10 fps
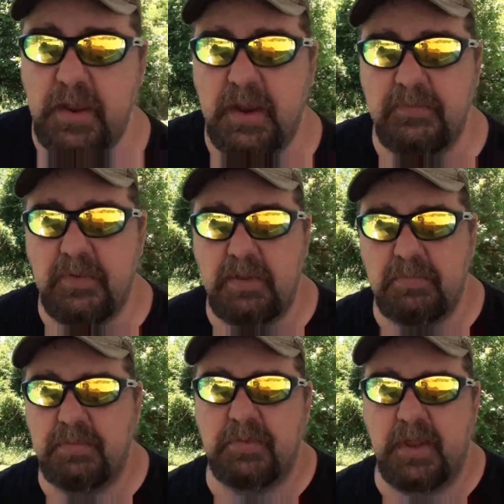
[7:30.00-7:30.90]
every
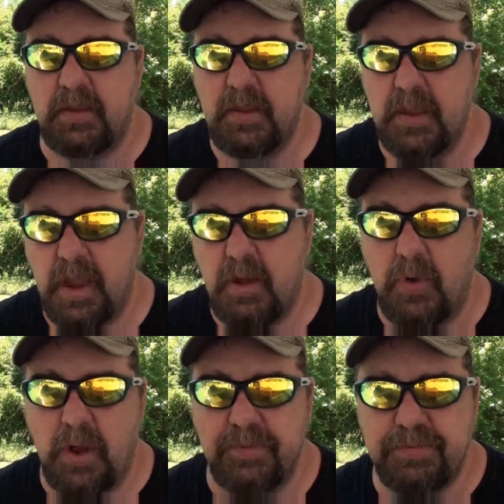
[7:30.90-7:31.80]
little a
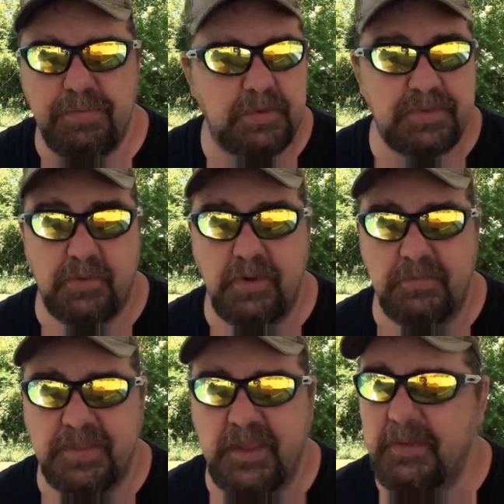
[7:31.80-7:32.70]
wasp, sorry
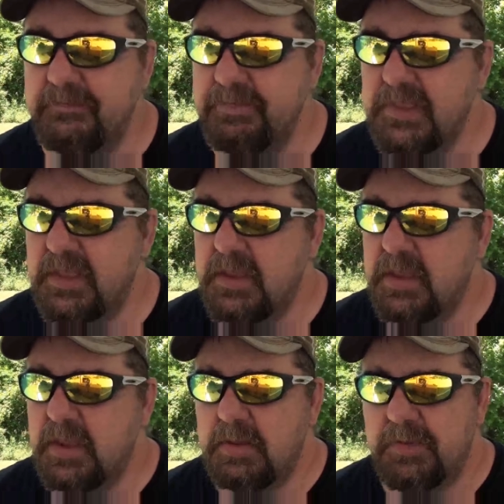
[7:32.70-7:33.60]
about that,
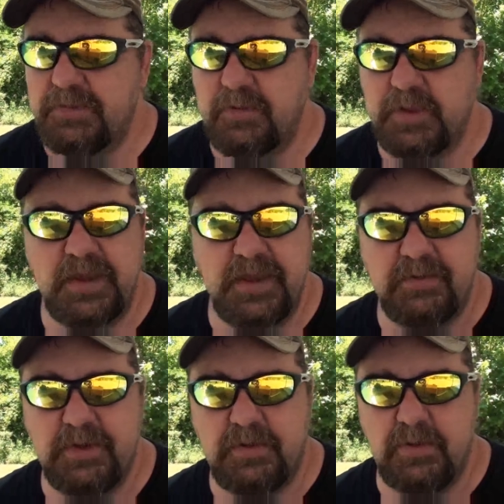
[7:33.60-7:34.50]
but you're getting
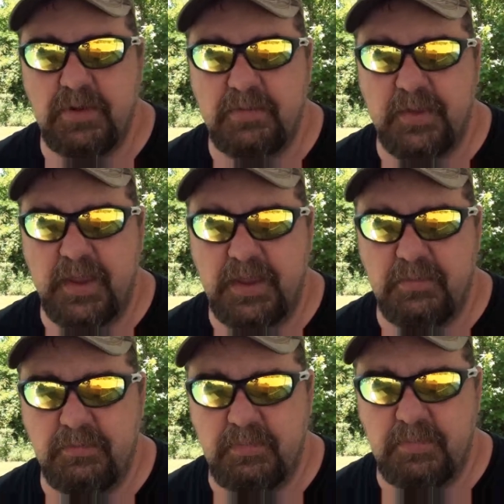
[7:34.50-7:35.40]
every groove, and
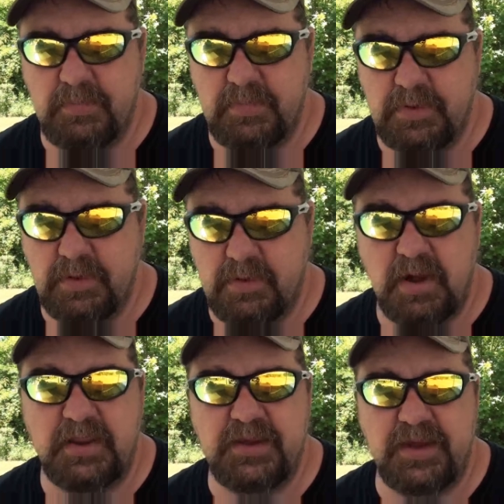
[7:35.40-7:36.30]
you're
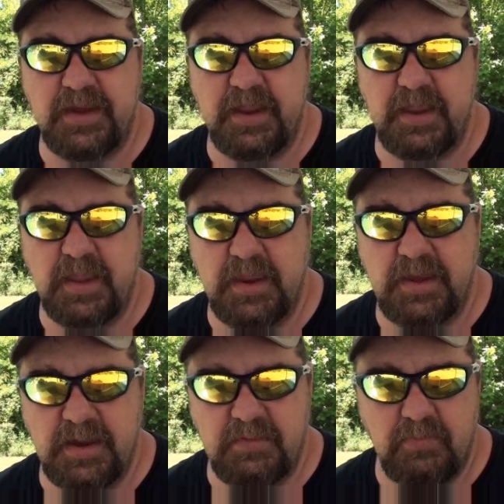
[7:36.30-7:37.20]
cleaning it and
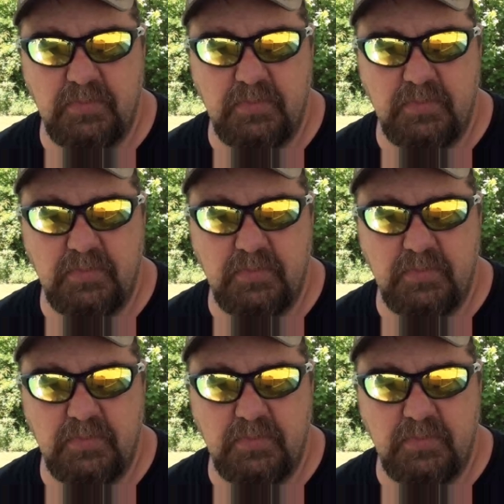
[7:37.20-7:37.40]
getting it